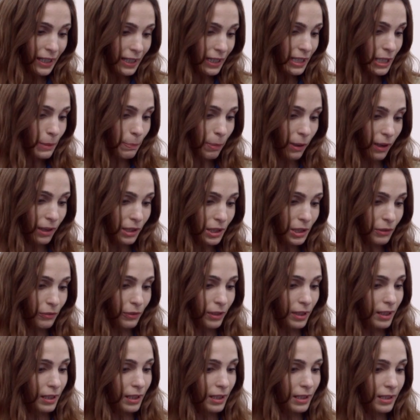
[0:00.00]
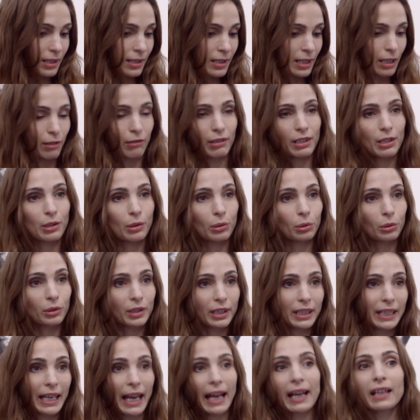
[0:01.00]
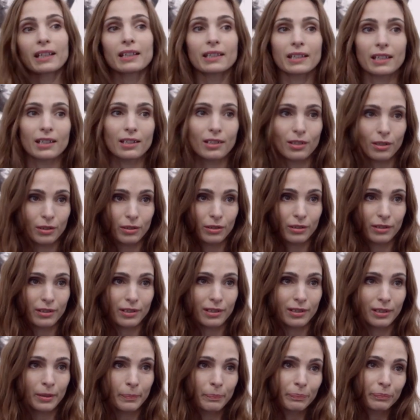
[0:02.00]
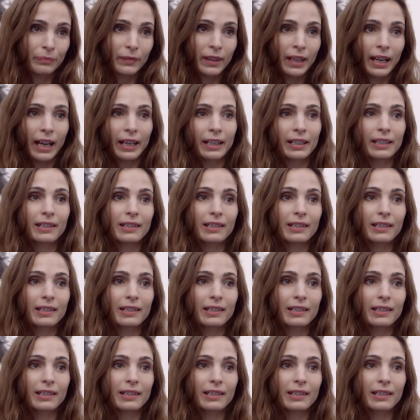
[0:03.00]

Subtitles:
is part of a series called the Gandhi suits, and